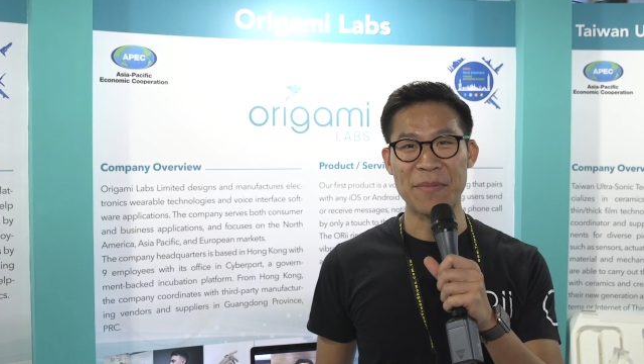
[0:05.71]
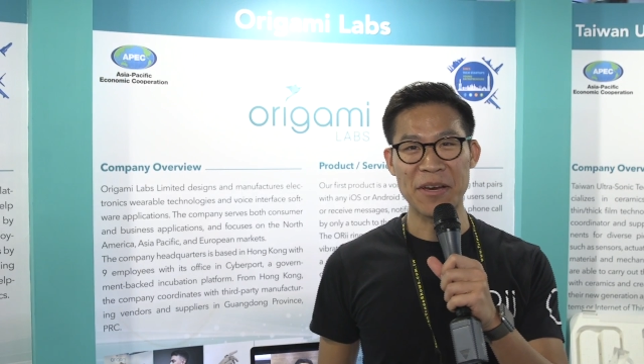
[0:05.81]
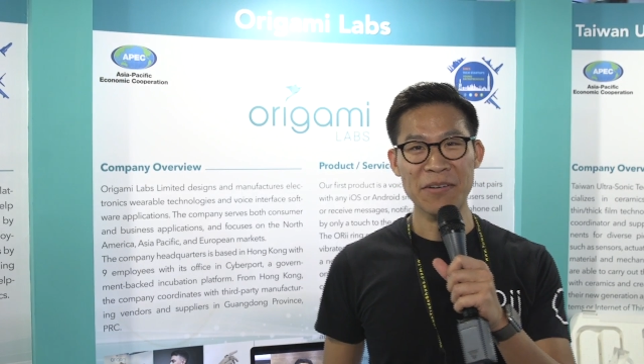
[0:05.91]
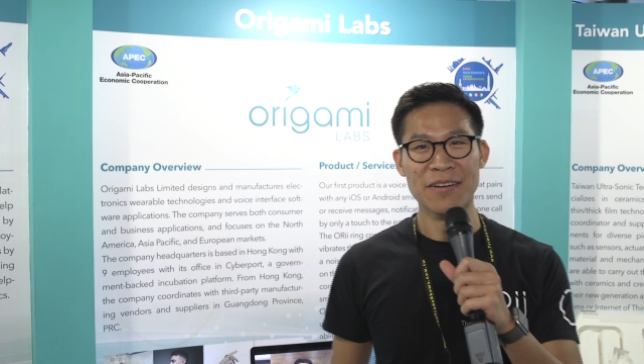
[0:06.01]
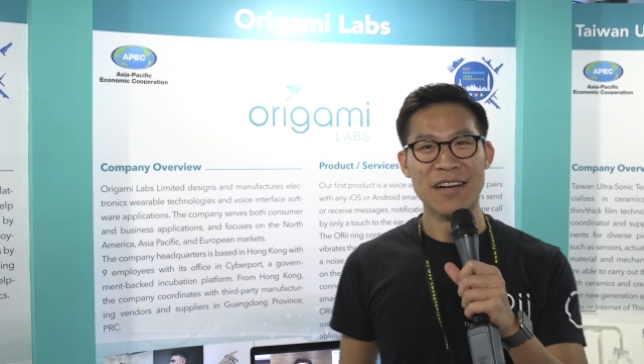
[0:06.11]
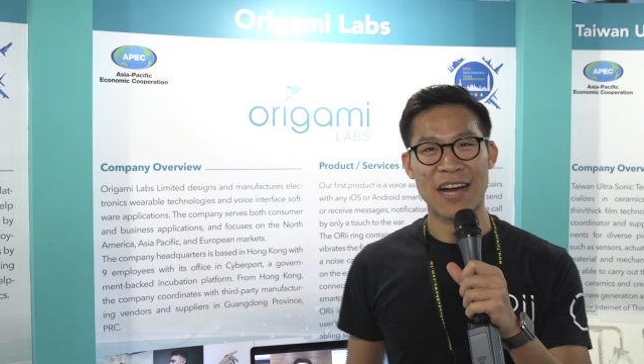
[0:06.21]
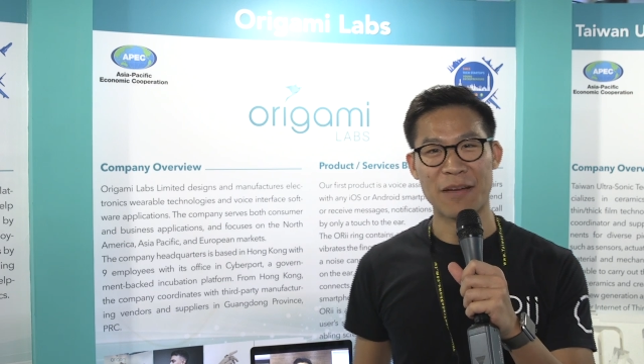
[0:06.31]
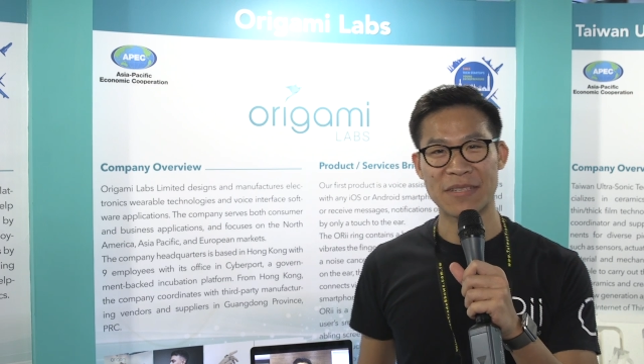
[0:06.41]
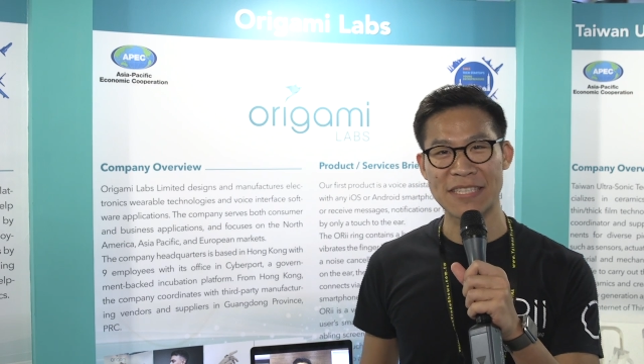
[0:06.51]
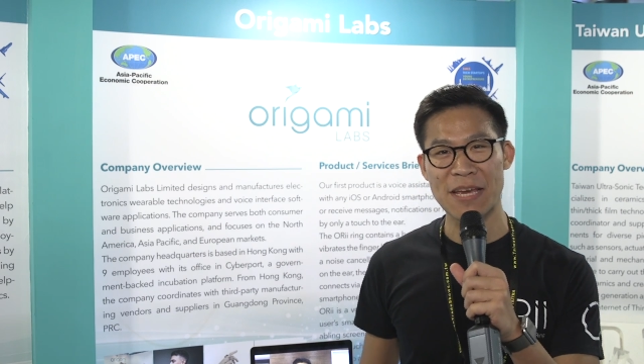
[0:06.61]
Emil.
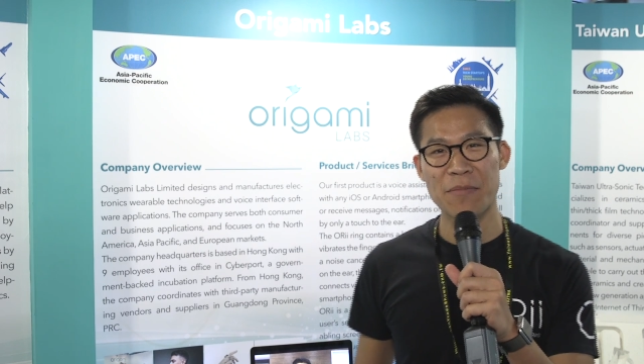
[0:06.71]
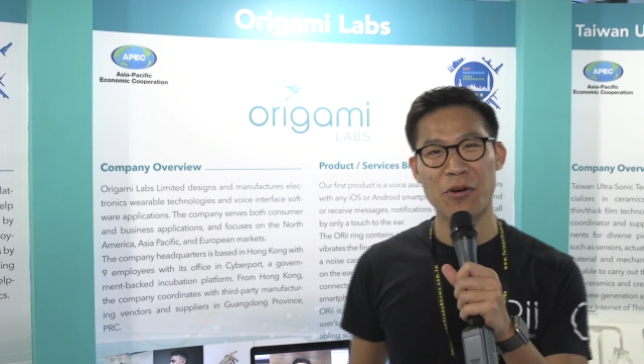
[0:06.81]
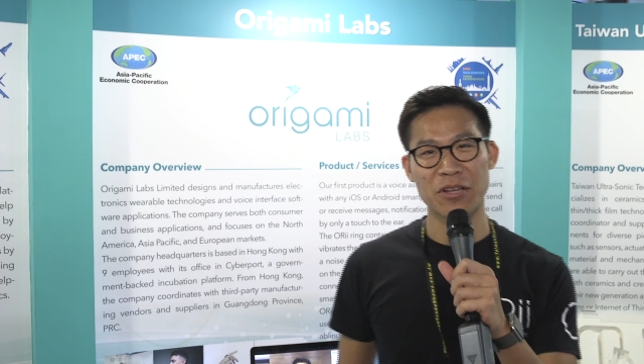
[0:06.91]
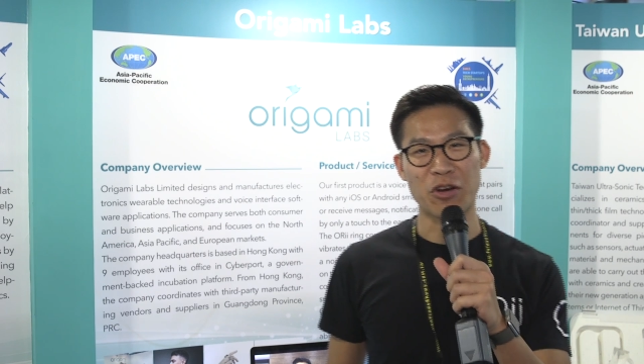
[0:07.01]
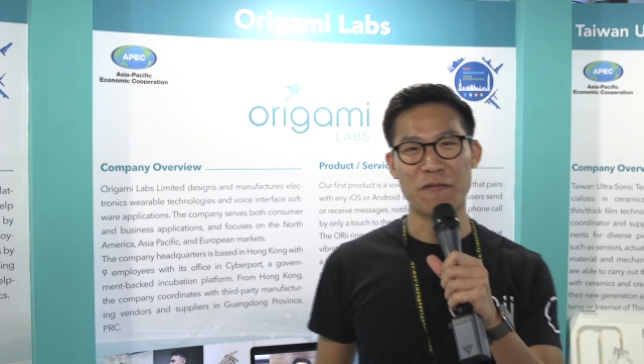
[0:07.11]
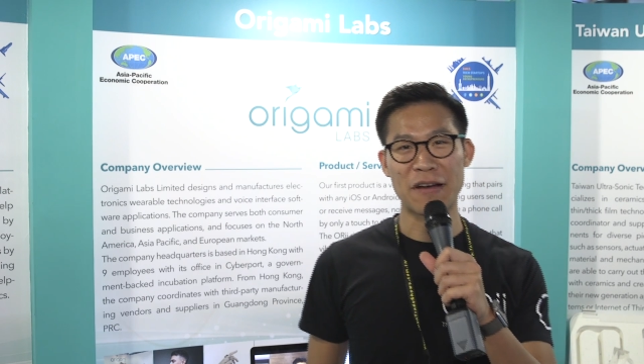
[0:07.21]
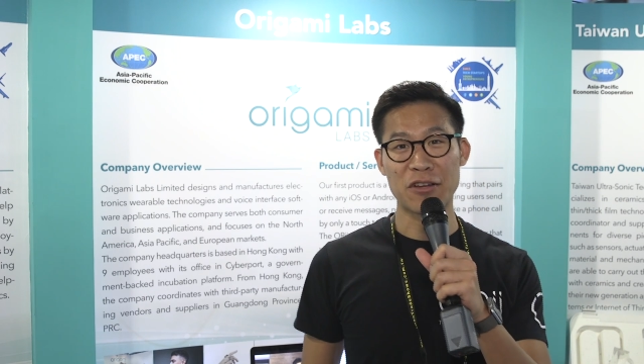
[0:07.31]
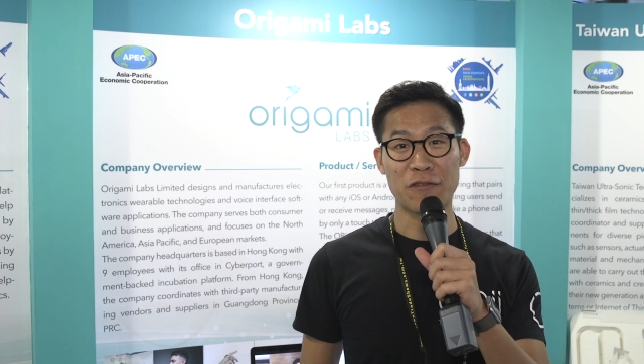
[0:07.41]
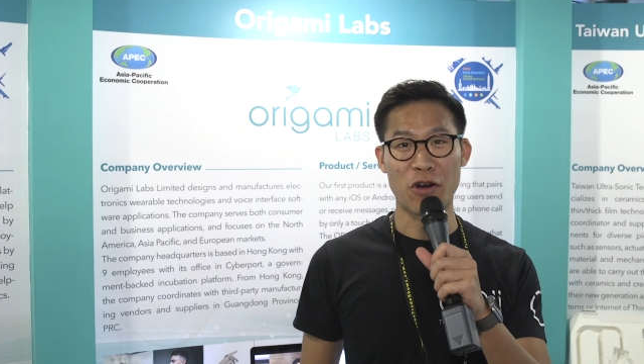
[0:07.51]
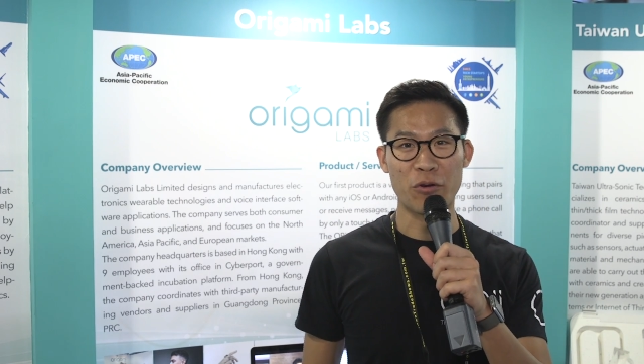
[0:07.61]
I'm the CMO and
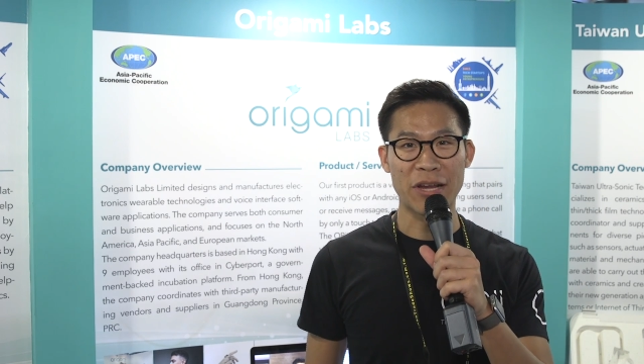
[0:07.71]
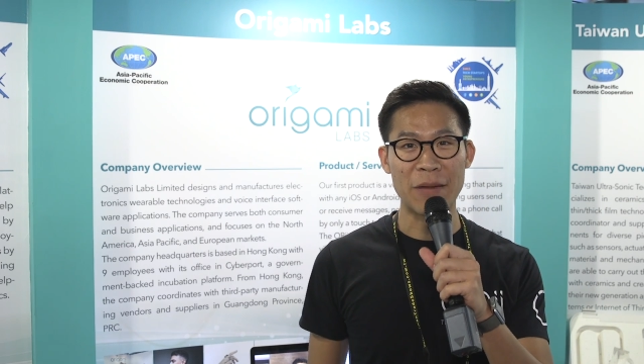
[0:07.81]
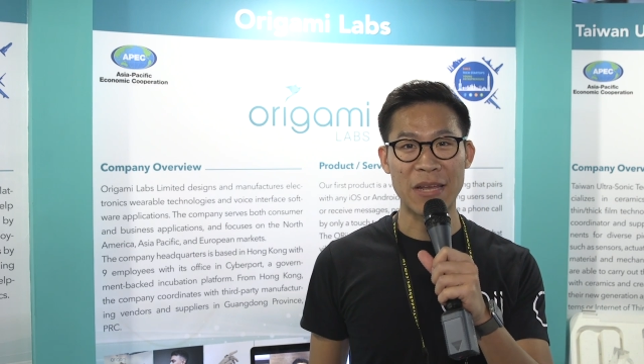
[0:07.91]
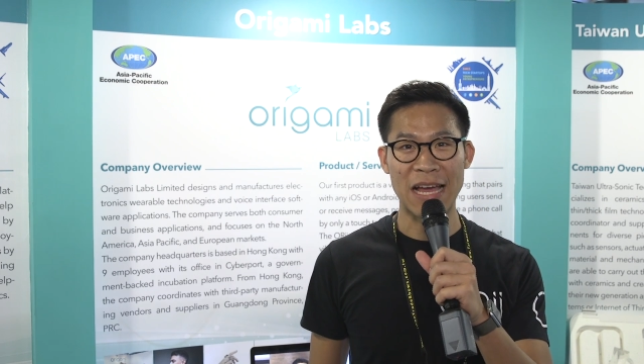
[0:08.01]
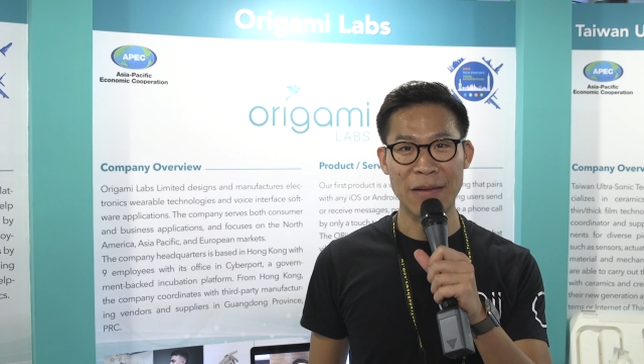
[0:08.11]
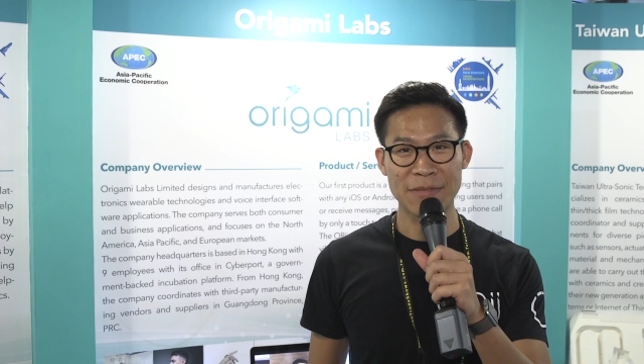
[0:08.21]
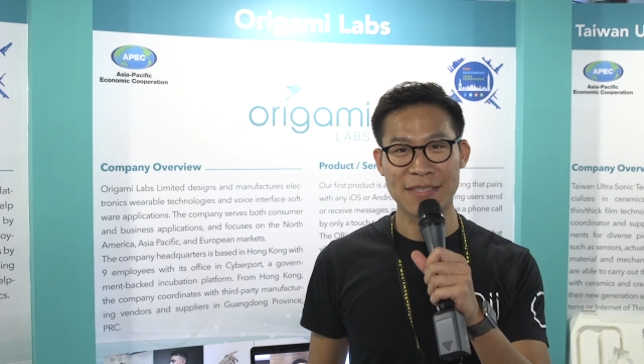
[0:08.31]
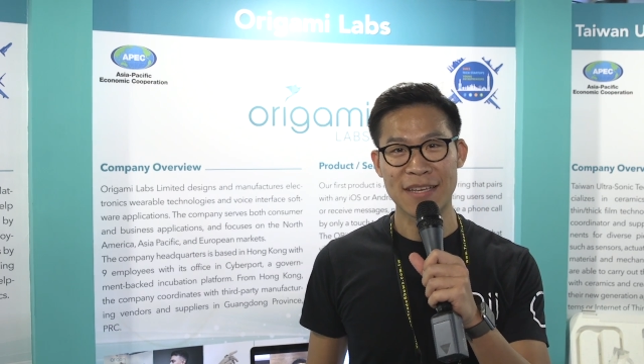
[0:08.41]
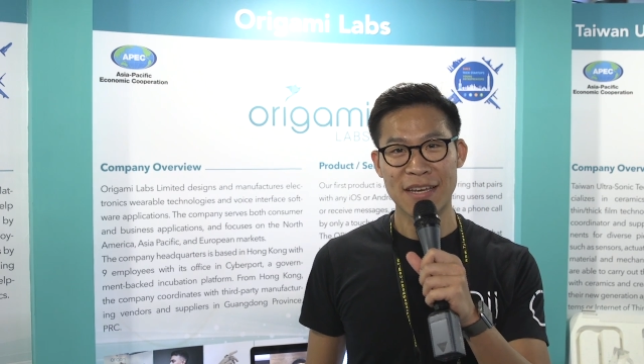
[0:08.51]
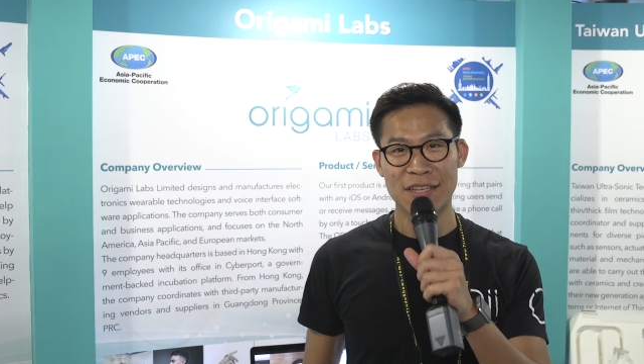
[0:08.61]
co-founder of Origami Labs.